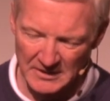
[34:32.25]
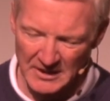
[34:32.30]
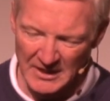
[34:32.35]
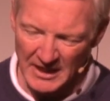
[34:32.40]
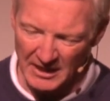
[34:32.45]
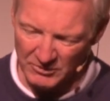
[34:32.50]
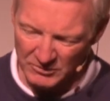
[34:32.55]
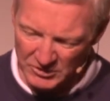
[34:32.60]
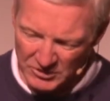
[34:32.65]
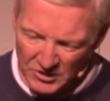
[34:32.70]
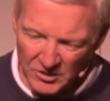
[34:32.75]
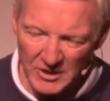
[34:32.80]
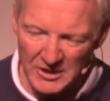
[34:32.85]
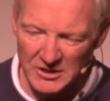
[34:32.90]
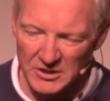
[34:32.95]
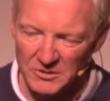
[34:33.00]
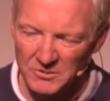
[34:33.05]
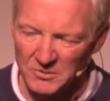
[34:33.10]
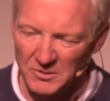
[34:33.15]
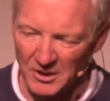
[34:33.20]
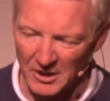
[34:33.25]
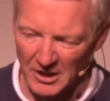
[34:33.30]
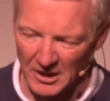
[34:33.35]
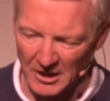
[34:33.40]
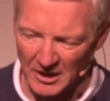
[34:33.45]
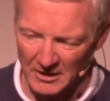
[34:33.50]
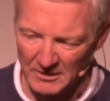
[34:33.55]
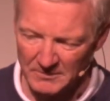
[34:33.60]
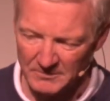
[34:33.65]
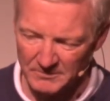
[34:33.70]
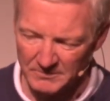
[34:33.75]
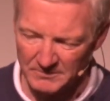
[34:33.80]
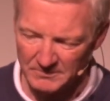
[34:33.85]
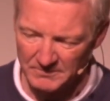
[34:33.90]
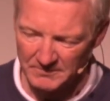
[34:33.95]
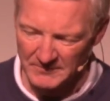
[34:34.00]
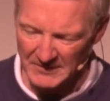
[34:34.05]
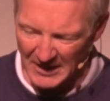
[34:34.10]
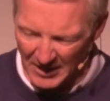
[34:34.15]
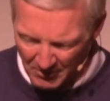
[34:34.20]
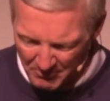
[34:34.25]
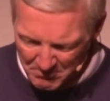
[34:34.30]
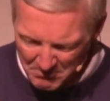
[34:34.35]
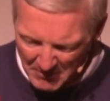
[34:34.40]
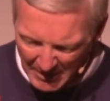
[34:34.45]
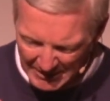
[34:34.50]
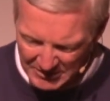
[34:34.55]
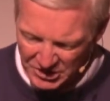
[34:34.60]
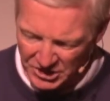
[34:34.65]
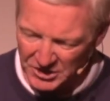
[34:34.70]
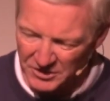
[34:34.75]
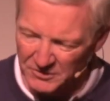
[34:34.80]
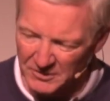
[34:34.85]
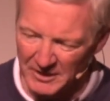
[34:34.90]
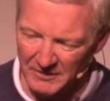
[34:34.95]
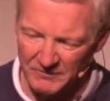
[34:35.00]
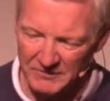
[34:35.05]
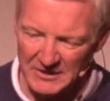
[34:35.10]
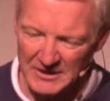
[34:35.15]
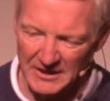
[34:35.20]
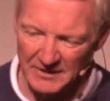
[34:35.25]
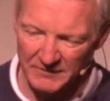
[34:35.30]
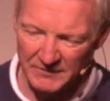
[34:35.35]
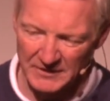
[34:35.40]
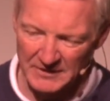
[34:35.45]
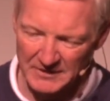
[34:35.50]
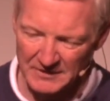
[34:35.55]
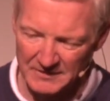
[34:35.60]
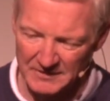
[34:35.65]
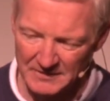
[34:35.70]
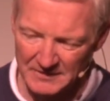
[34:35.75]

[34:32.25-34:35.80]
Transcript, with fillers: how good you are, how much you have given,